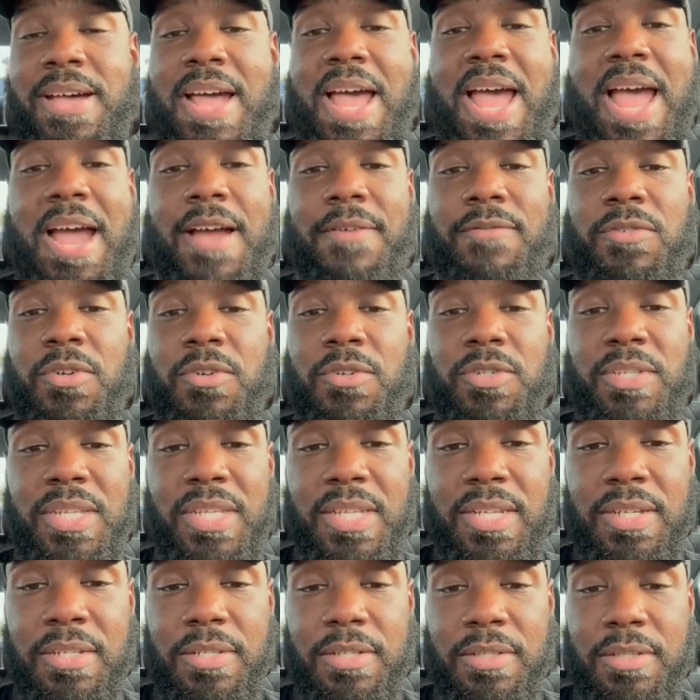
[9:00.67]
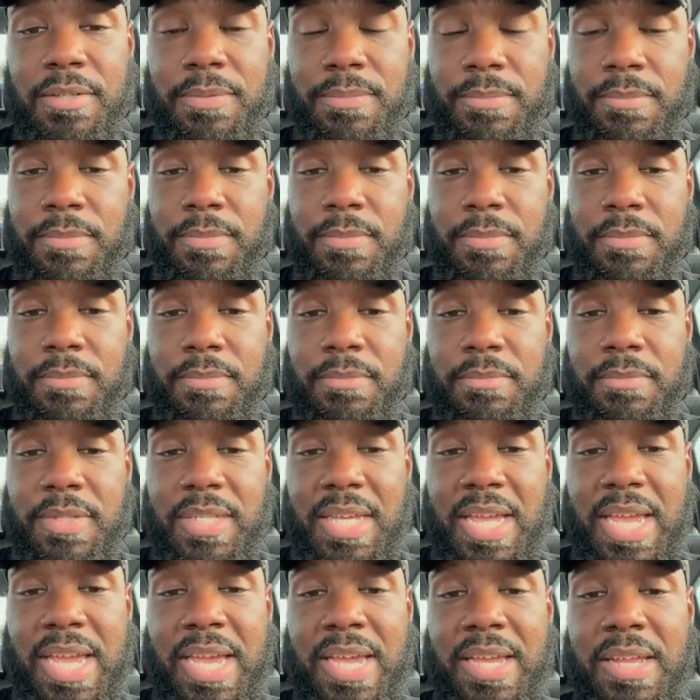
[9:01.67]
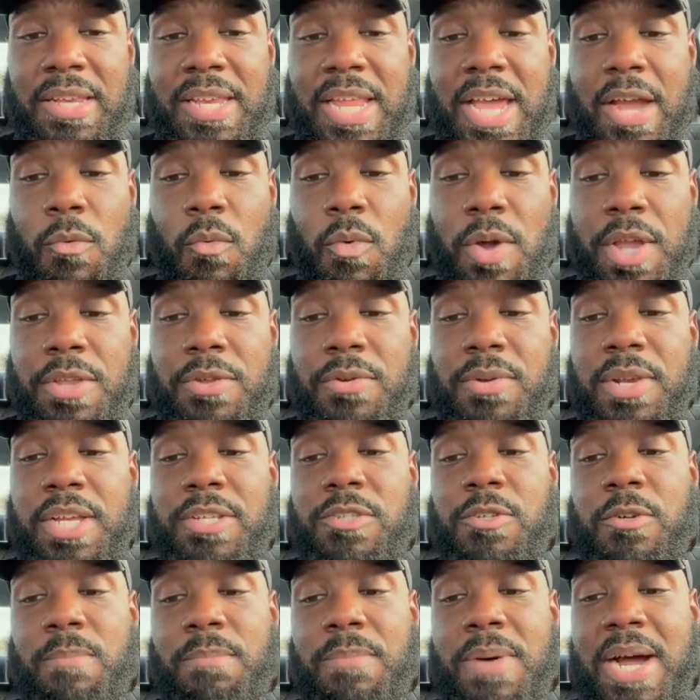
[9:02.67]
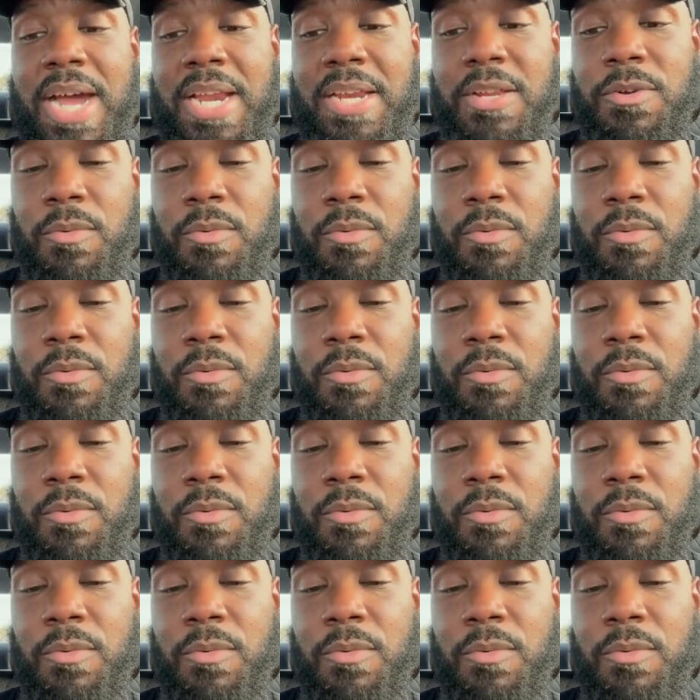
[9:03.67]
after six and that way you let your body